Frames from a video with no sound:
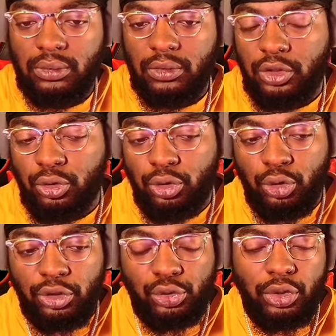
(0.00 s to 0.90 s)
You
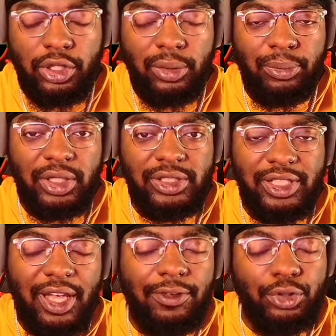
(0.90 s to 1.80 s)
do as well, Miss
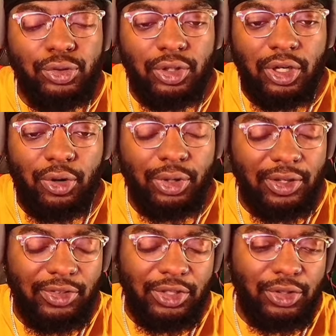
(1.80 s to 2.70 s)
Saffold, or
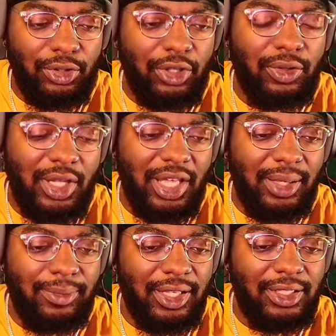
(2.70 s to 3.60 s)
whatever your, your
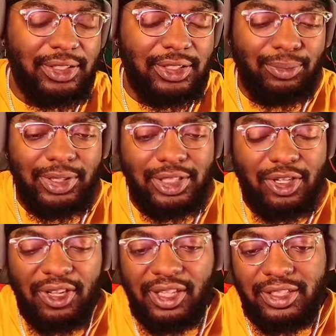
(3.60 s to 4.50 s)
name is, Miss
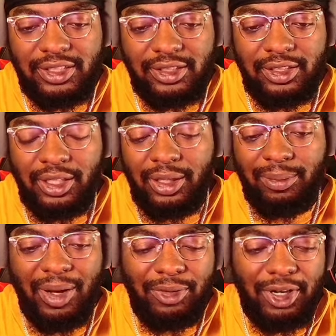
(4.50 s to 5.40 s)
Karlissa,
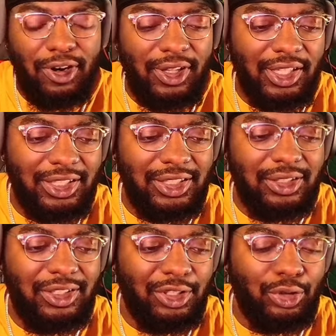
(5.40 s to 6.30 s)
Mama Karlissa.
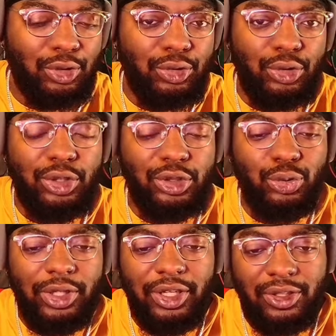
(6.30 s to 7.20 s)
You you do as
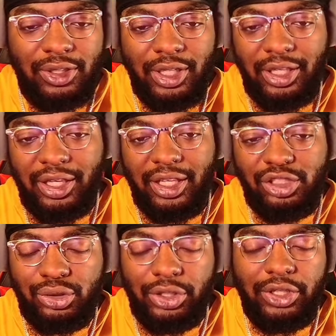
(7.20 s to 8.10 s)
well.
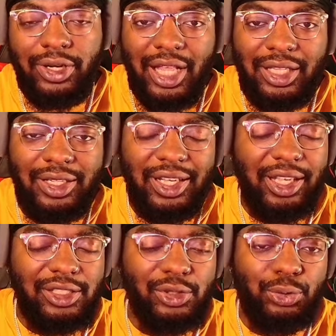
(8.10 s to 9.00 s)
Enjoy your
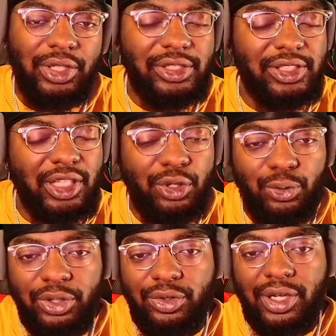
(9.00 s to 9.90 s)
holidays. We'll see you
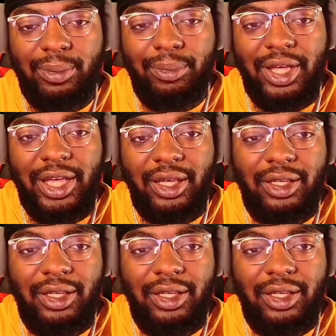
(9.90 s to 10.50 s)
when you come back.